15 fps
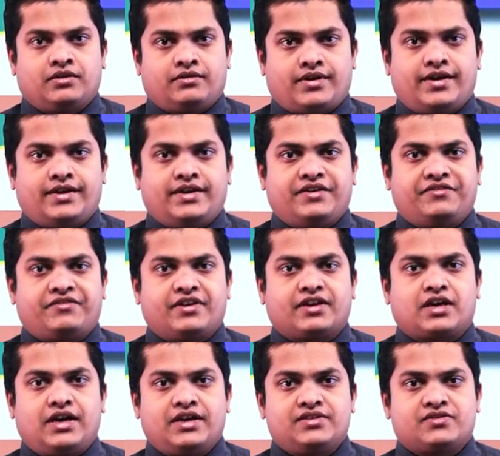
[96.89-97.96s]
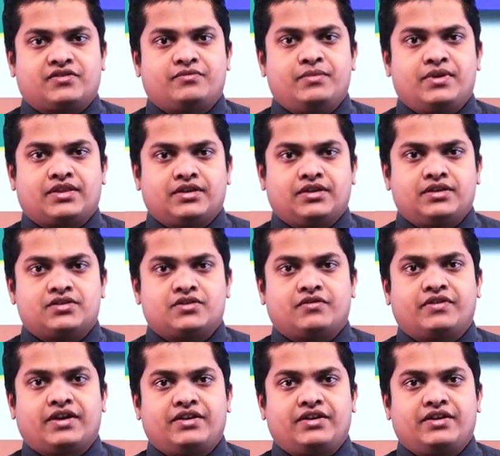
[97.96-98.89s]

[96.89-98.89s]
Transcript: right? Different kinds of methods of